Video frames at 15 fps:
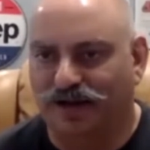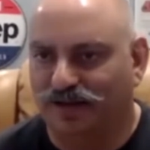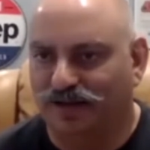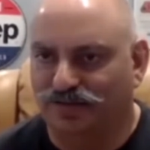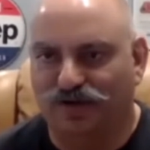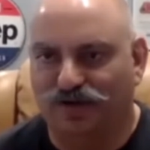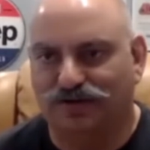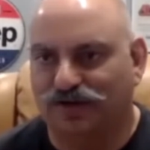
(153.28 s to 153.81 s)
They
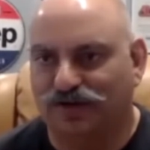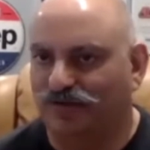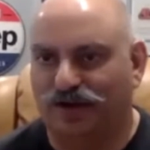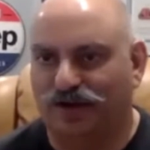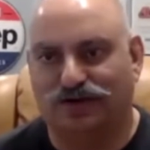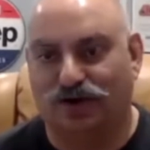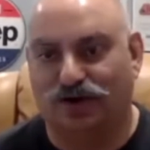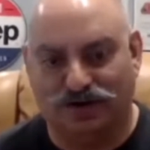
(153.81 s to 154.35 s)
feel
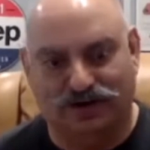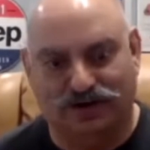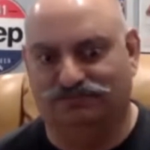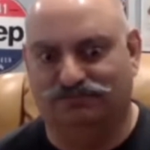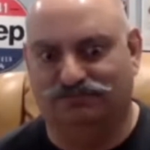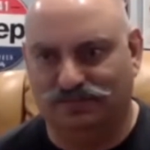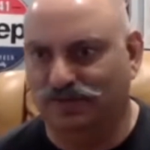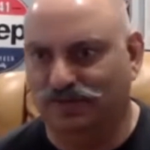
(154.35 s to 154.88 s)
TikTok
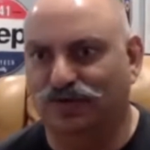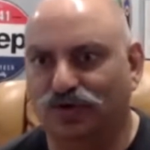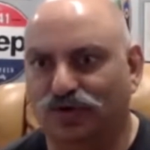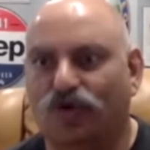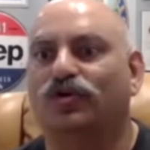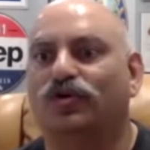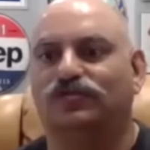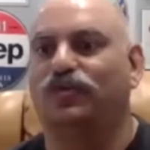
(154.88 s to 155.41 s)

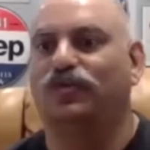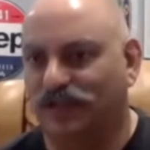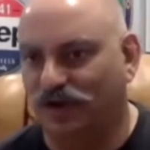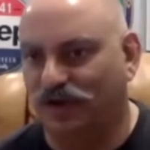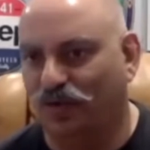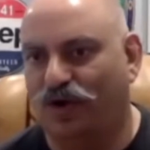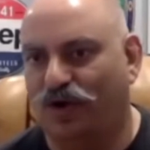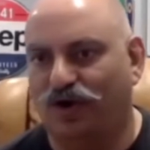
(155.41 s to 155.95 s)
knows what they
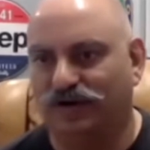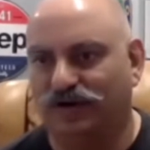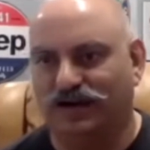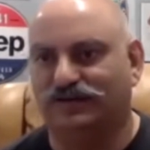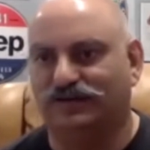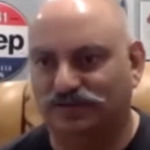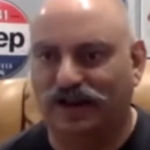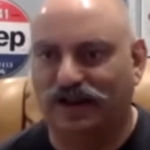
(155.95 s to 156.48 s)
want
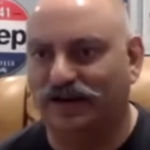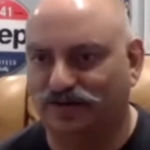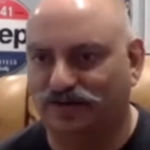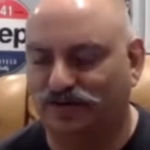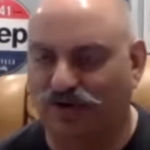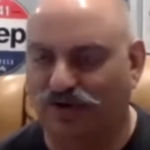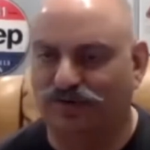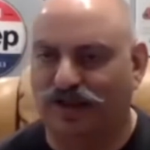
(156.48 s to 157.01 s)
and
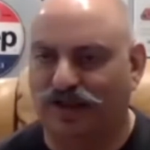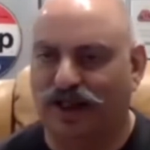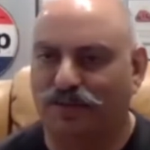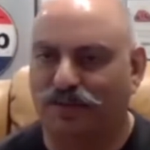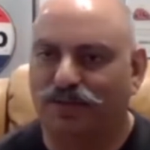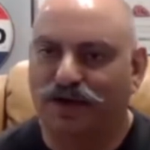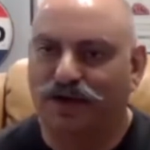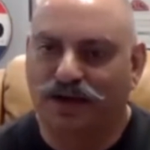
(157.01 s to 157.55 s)
serves that
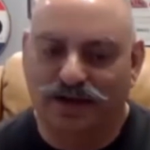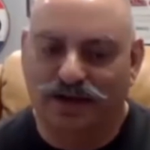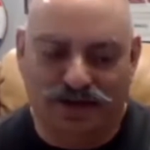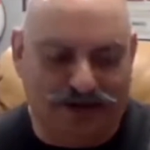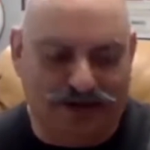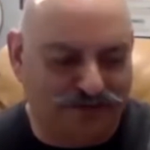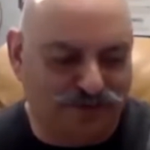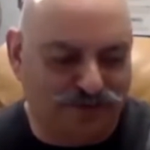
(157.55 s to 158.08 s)
up
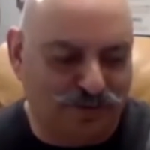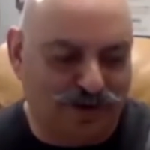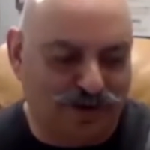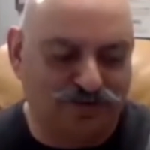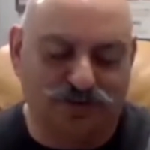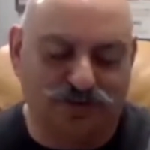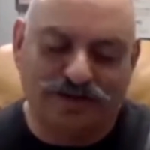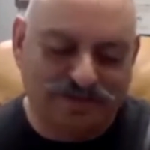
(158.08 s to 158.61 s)
in that format.
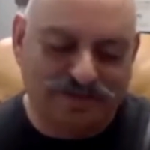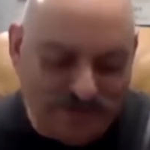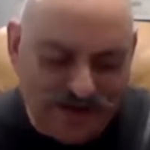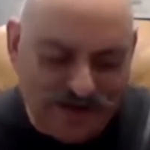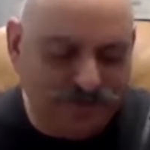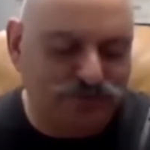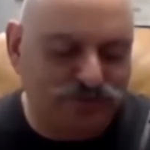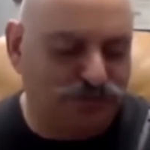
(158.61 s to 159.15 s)
So they
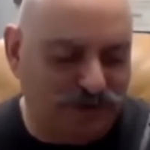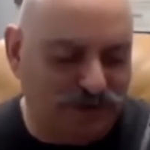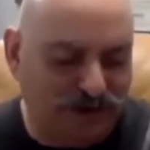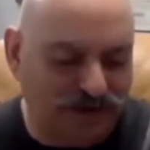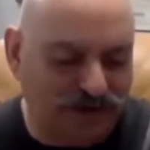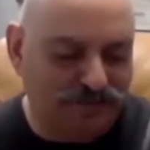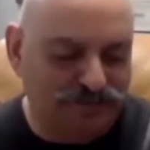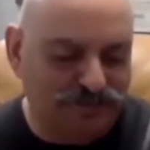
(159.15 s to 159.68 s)
seem to
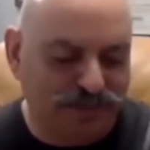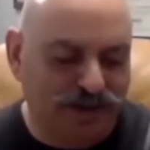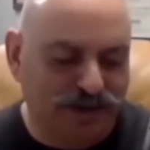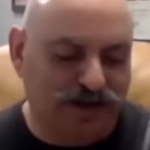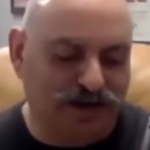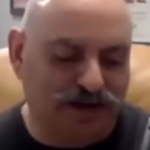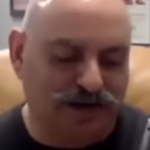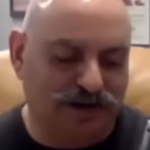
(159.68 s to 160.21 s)
be
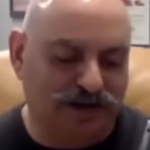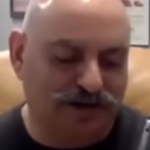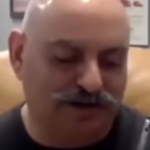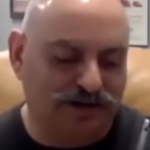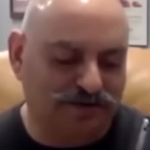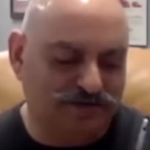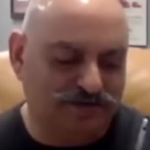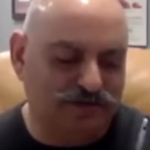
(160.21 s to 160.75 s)

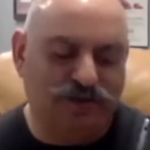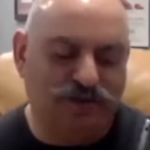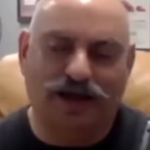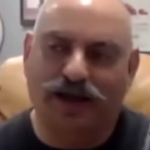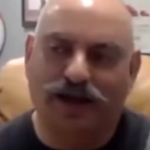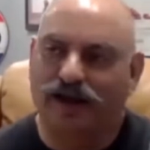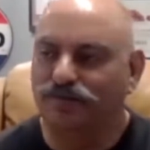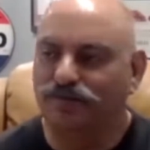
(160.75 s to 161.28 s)

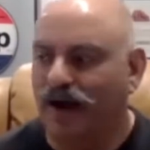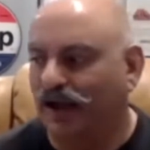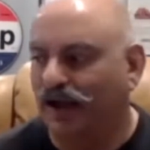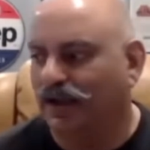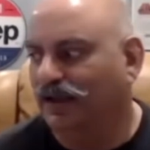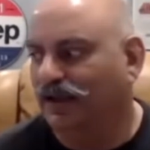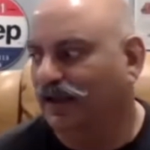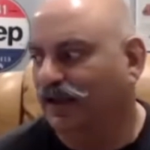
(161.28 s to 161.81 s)
ahead.
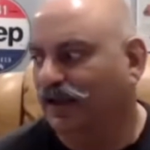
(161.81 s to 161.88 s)
My